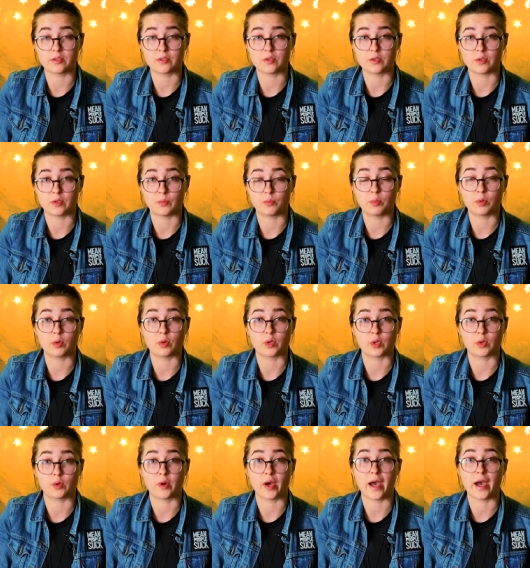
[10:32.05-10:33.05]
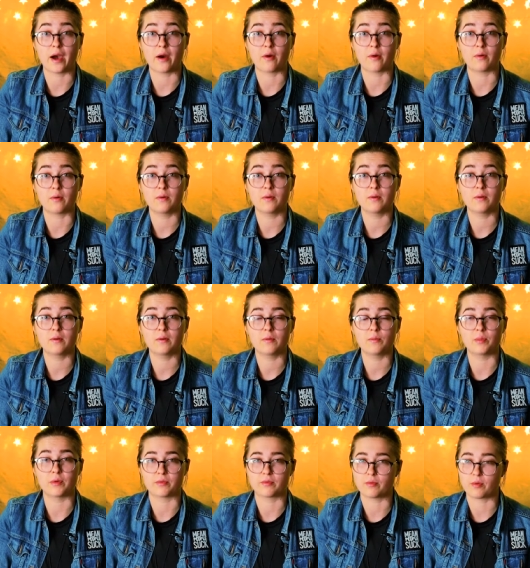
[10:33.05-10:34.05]
to pull you out
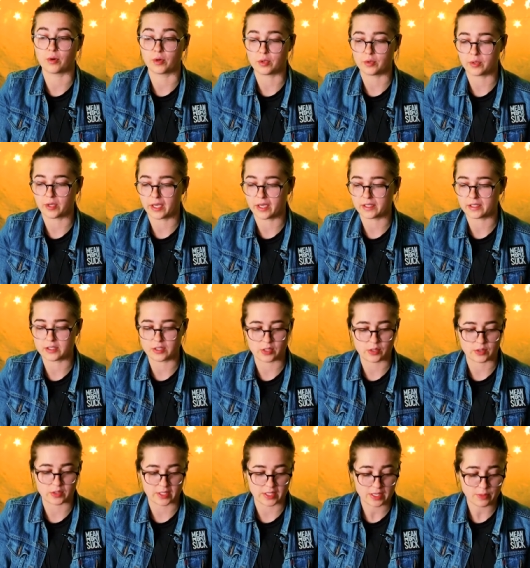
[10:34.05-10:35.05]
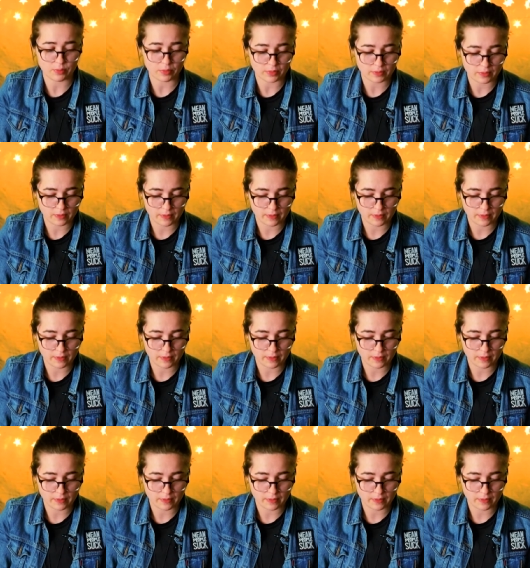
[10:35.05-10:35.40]
before you get too deep.